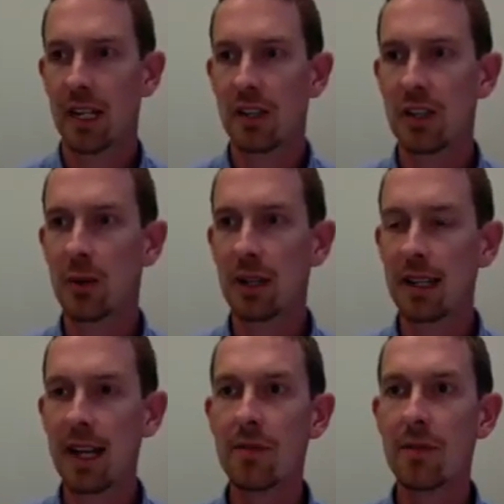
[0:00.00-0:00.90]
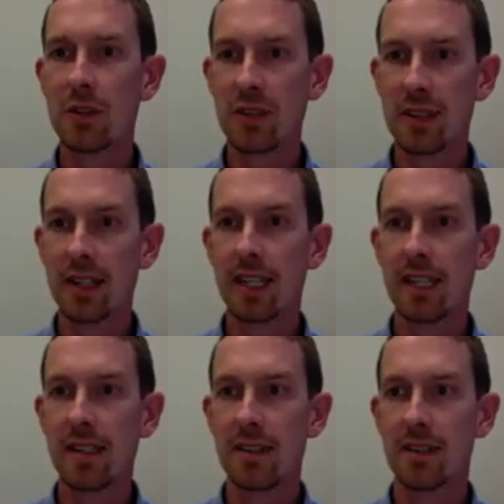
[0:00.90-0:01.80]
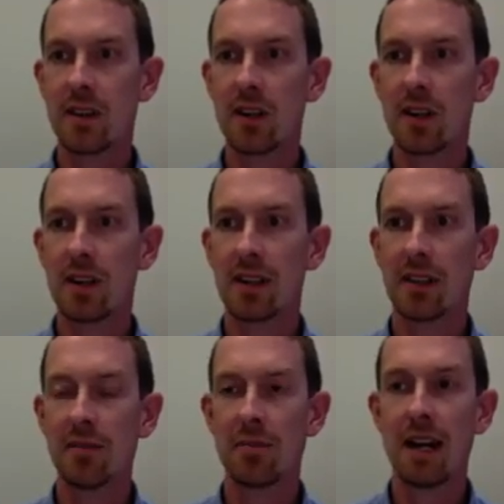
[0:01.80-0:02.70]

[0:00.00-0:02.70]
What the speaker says: So a lot of our studies on